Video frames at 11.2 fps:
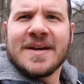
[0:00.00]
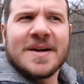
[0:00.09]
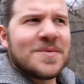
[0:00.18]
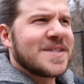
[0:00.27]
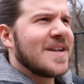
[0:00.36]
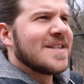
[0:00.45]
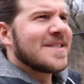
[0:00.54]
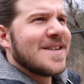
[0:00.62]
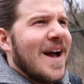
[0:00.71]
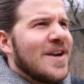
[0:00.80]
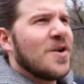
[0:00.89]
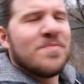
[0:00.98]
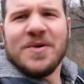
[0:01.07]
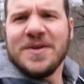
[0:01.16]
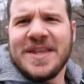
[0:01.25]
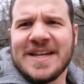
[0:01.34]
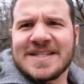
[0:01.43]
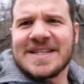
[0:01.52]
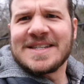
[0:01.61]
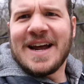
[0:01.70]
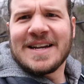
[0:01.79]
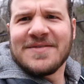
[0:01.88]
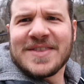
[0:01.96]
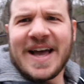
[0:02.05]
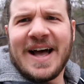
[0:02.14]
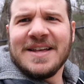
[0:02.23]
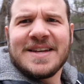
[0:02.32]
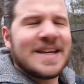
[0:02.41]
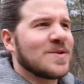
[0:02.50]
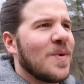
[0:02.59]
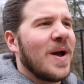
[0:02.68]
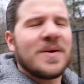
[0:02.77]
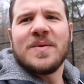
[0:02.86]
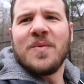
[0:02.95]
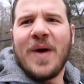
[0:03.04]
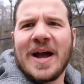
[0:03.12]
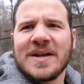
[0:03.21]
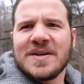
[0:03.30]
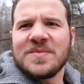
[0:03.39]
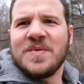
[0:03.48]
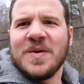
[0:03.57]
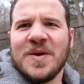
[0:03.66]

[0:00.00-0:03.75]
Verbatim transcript: And we said, it's not our birthdays. It's not even the holidays. Why, why do?